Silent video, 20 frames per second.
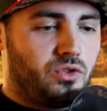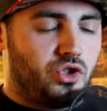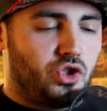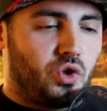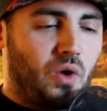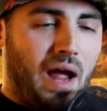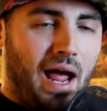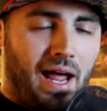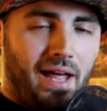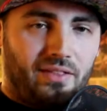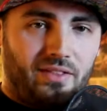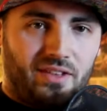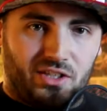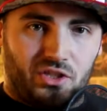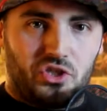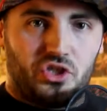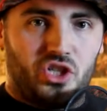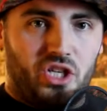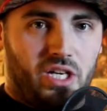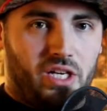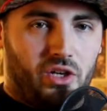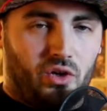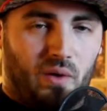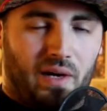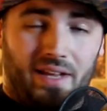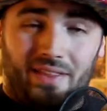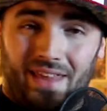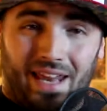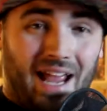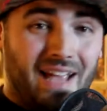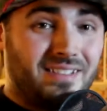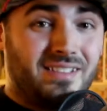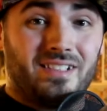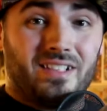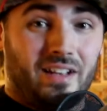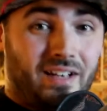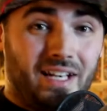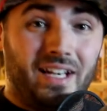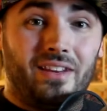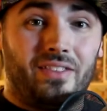try this Jean Grey that hasn't
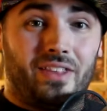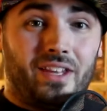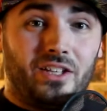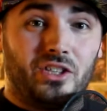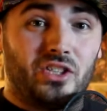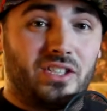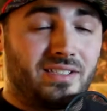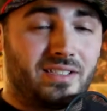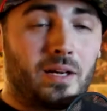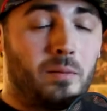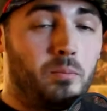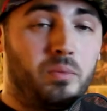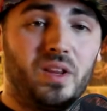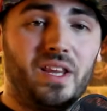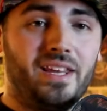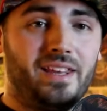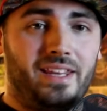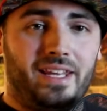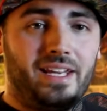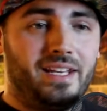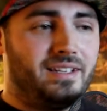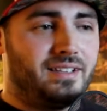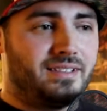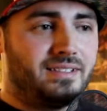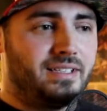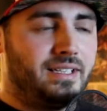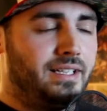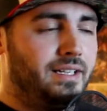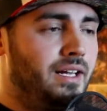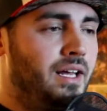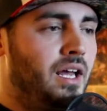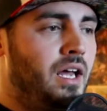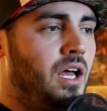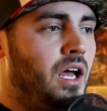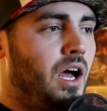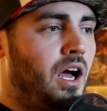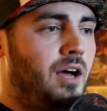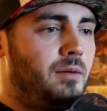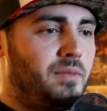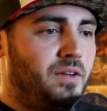done anything, she's completely innocent.
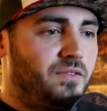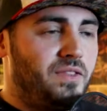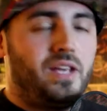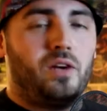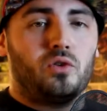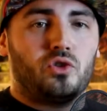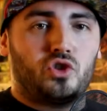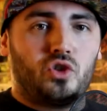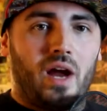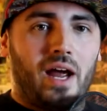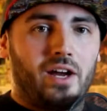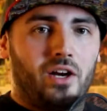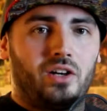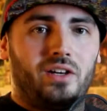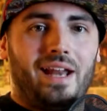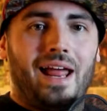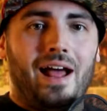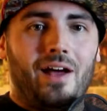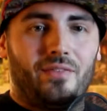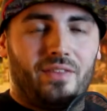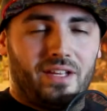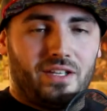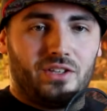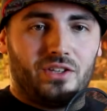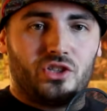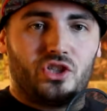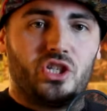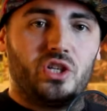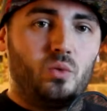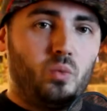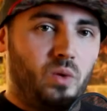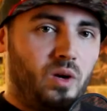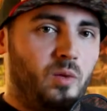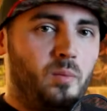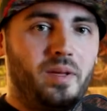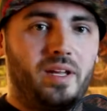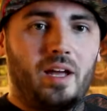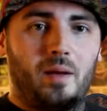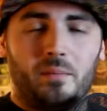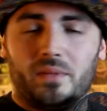If they don't try her now, then she will
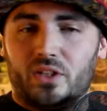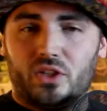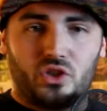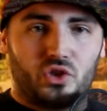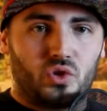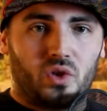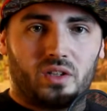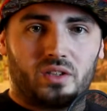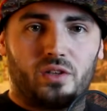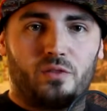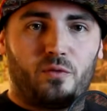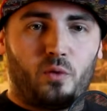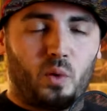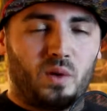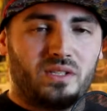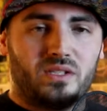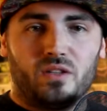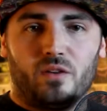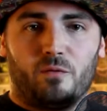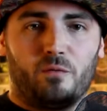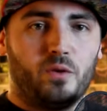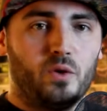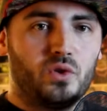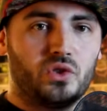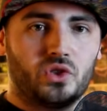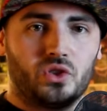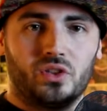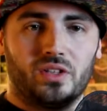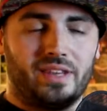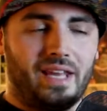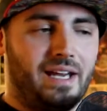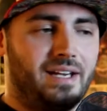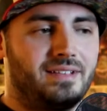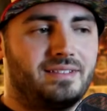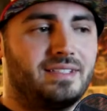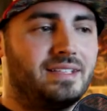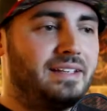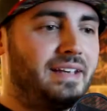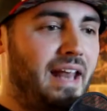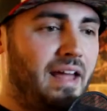become a destructive force in the future, and that
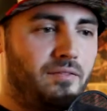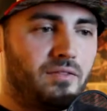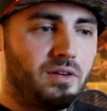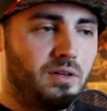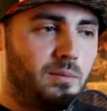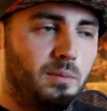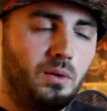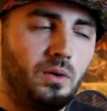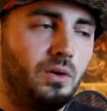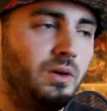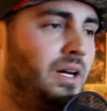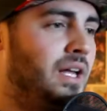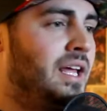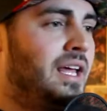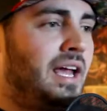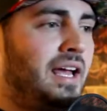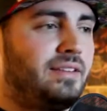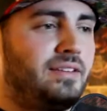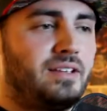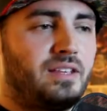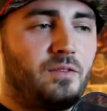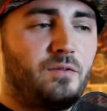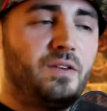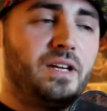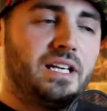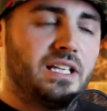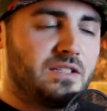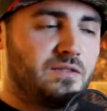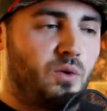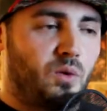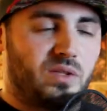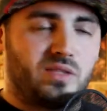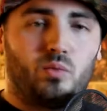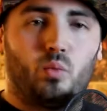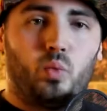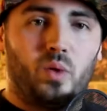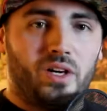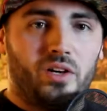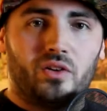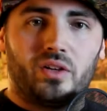it's inevitable, and that the Phoenix Force
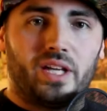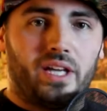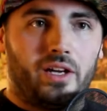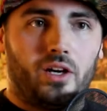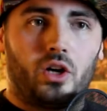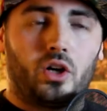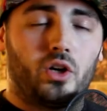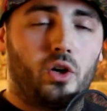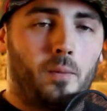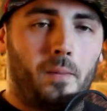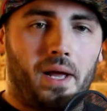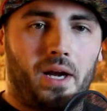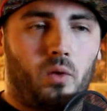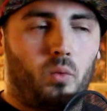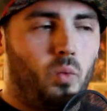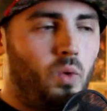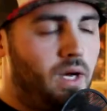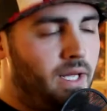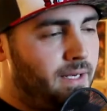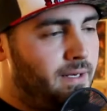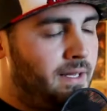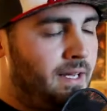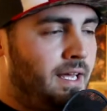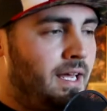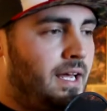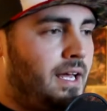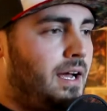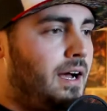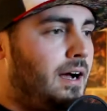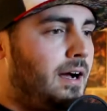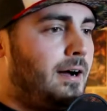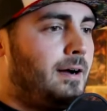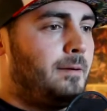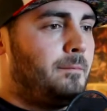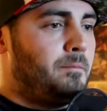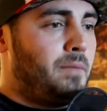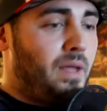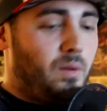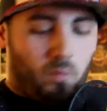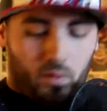will get her no matter what.
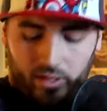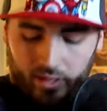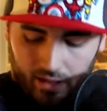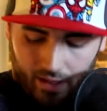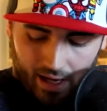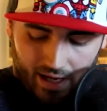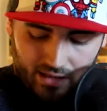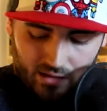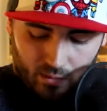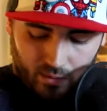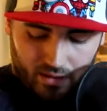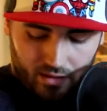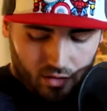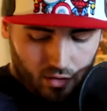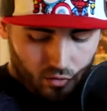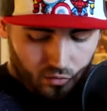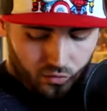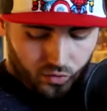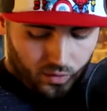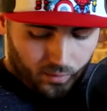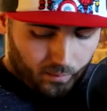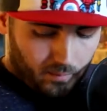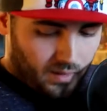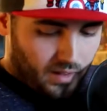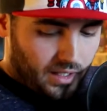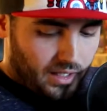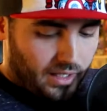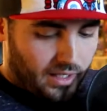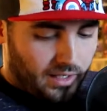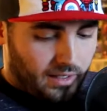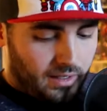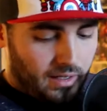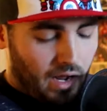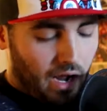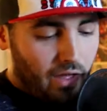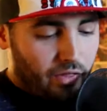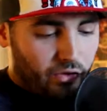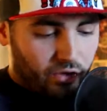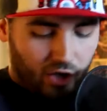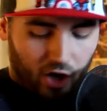And as we know from
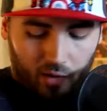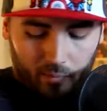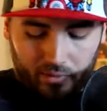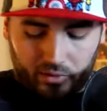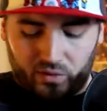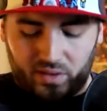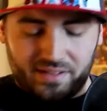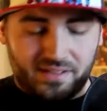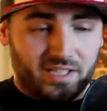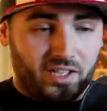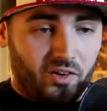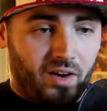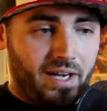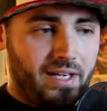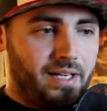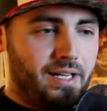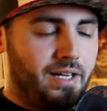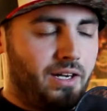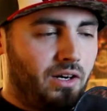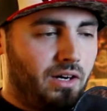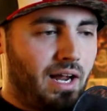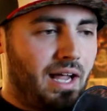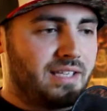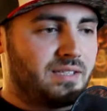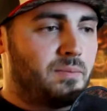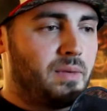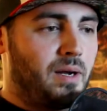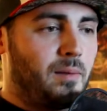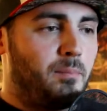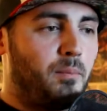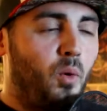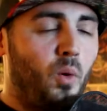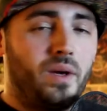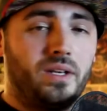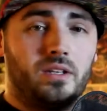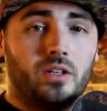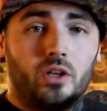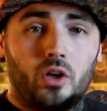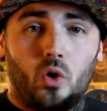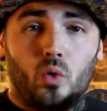other comic runs, the Gladiator has made a
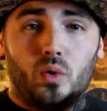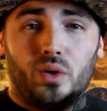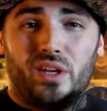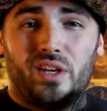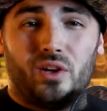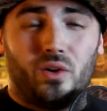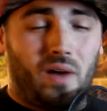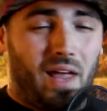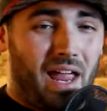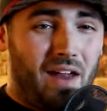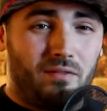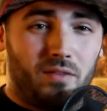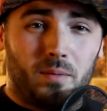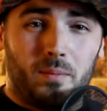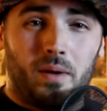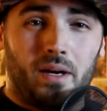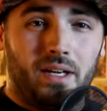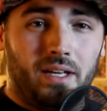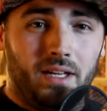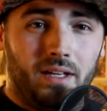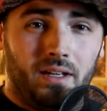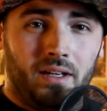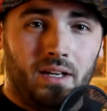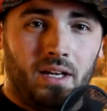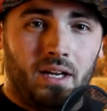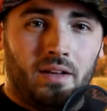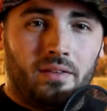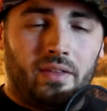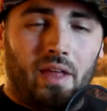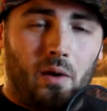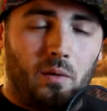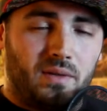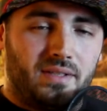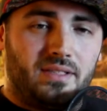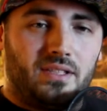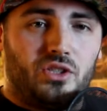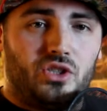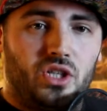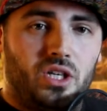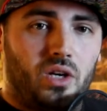point to go and kill everybody that was
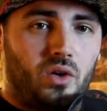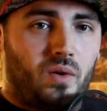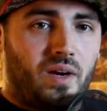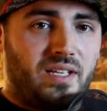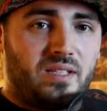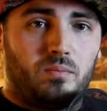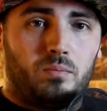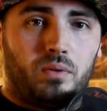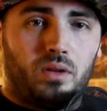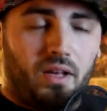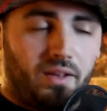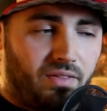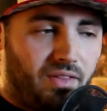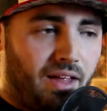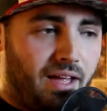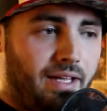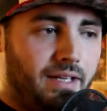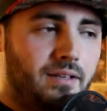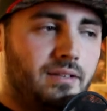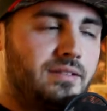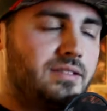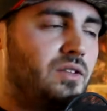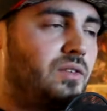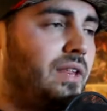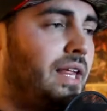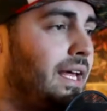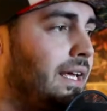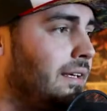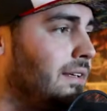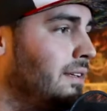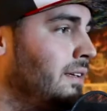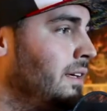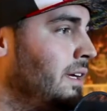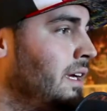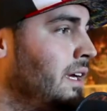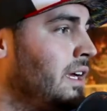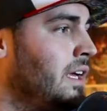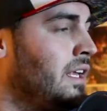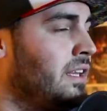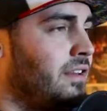in Jean Grey's bloodline, so that
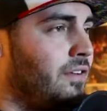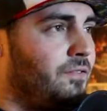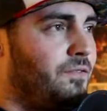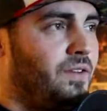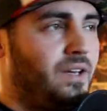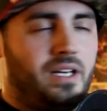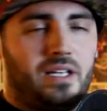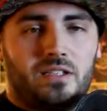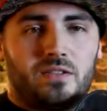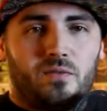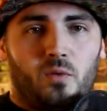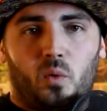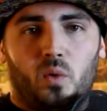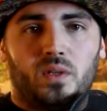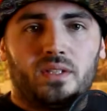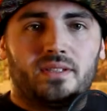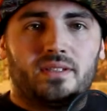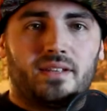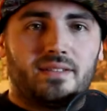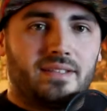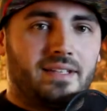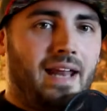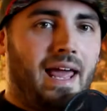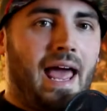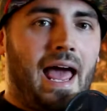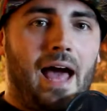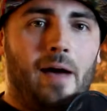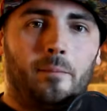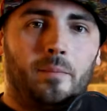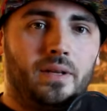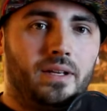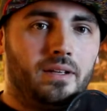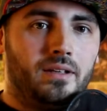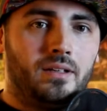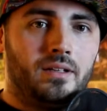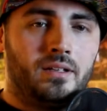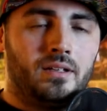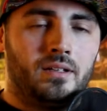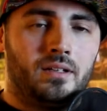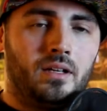the Phoenix Force doesn't happen
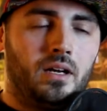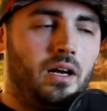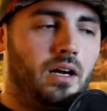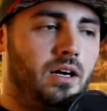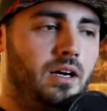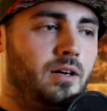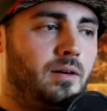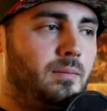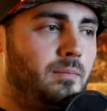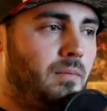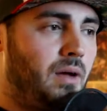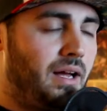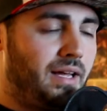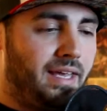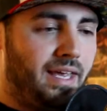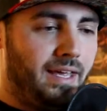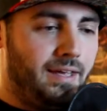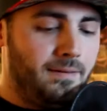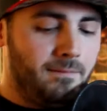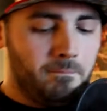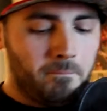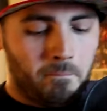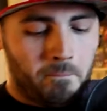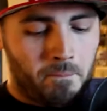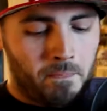again.